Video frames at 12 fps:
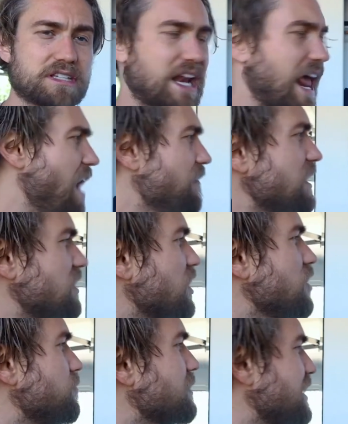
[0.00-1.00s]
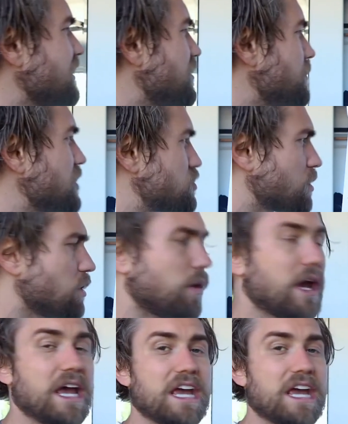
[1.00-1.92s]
that everything you believe to be true